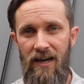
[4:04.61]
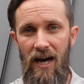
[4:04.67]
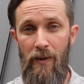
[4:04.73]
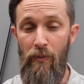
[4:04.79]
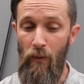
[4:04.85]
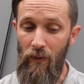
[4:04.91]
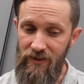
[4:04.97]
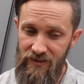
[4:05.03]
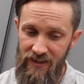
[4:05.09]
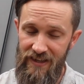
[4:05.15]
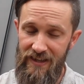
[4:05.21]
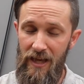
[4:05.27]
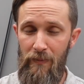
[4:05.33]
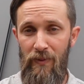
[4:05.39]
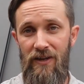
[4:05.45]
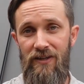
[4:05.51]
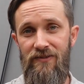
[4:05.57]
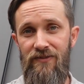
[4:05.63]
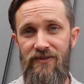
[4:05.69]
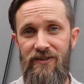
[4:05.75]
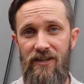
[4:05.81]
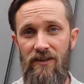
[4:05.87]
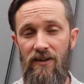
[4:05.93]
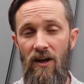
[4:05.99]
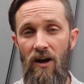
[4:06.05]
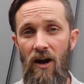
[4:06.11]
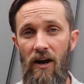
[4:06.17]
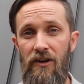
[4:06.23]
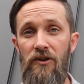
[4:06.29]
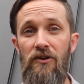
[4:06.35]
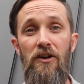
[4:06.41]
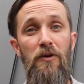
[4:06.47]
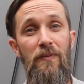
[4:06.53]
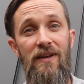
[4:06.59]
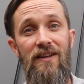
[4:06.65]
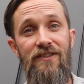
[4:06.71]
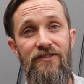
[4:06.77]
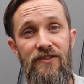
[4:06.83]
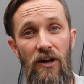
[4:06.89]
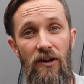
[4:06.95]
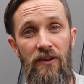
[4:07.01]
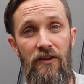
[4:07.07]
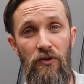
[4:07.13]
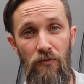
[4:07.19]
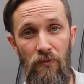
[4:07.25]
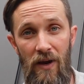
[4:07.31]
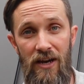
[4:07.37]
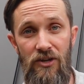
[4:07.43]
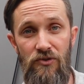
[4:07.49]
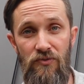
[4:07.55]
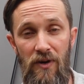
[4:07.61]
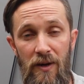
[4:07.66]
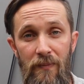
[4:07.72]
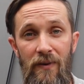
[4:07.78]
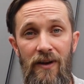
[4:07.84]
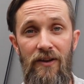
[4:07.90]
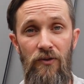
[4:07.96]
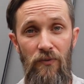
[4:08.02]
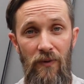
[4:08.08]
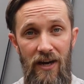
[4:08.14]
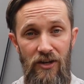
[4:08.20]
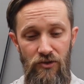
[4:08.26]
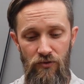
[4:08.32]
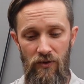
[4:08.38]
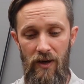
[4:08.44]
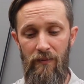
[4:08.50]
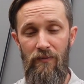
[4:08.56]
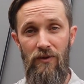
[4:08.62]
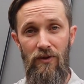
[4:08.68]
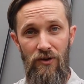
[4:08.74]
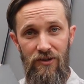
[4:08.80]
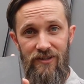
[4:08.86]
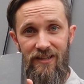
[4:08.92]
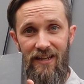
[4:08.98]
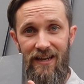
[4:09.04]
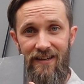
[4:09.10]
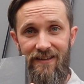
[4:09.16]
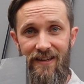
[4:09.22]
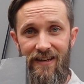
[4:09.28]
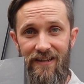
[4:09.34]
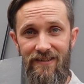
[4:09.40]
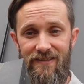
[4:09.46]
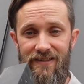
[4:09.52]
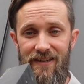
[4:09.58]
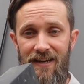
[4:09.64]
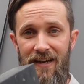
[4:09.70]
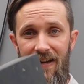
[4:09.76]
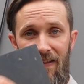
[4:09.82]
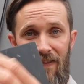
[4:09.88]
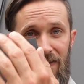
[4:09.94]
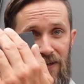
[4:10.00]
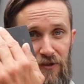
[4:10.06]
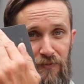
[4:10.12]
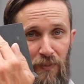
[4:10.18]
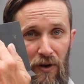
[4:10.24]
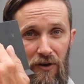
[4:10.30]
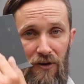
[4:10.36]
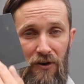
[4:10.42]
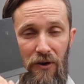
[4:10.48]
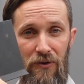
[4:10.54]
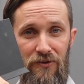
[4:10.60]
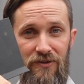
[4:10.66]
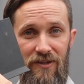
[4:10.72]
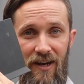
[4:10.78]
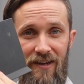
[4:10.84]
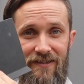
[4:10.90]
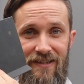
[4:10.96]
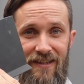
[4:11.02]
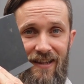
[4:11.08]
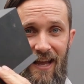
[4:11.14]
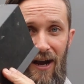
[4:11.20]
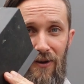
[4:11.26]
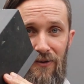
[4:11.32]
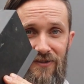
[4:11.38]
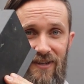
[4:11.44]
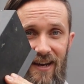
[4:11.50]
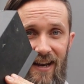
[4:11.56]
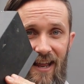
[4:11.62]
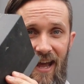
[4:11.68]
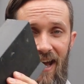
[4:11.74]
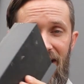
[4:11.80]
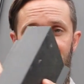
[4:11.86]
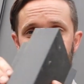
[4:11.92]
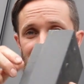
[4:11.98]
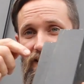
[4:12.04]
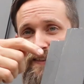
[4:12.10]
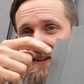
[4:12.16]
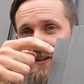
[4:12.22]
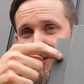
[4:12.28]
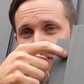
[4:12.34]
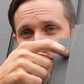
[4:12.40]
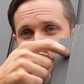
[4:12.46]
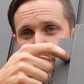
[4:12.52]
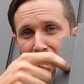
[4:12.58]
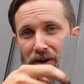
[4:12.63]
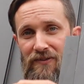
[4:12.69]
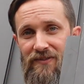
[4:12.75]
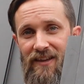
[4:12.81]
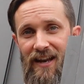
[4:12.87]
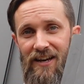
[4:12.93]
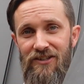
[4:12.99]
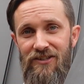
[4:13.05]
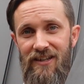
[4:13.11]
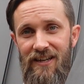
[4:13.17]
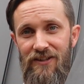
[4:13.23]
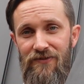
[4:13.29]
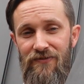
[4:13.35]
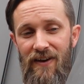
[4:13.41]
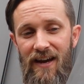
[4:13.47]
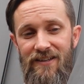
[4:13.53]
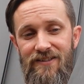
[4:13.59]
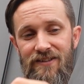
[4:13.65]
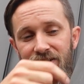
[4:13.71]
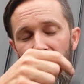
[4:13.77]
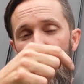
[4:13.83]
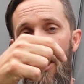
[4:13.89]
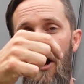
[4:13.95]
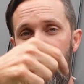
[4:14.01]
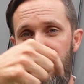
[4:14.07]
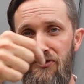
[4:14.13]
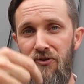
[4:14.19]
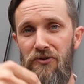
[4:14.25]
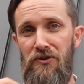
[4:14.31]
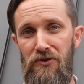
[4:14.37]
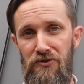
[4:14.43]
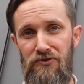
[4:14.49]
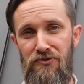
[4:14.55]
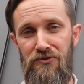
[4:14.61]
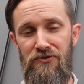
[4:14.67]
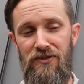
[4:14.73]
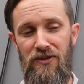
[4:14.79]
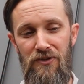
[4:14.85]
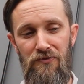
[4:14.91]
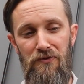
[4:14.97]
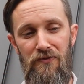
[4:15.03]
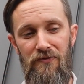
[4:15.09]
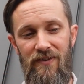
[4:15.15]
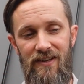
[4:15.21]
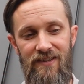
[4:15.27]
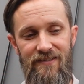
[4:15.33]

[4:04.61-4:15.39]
Uh, but once you get that piece of steel on, you're gonna be installing the rake trim, and the rake trim looks like this. This part goes onto the outside edge, and this is the part that actually gets fastened onto your steel roofing